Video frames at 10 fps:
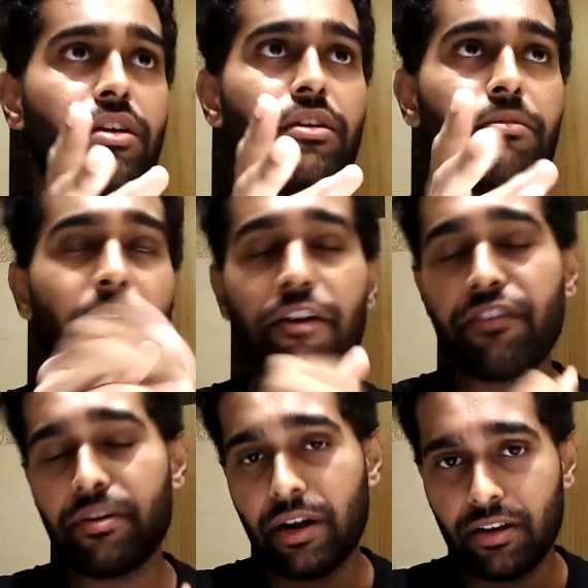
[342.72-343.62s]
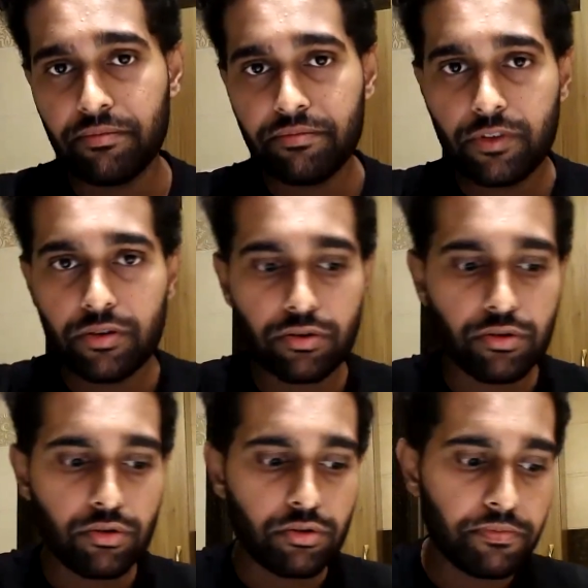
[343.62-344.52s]
Pyfermata.
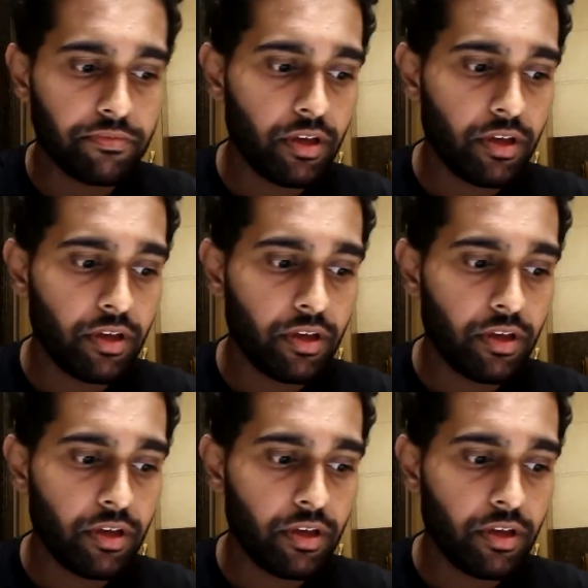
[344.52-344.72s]
So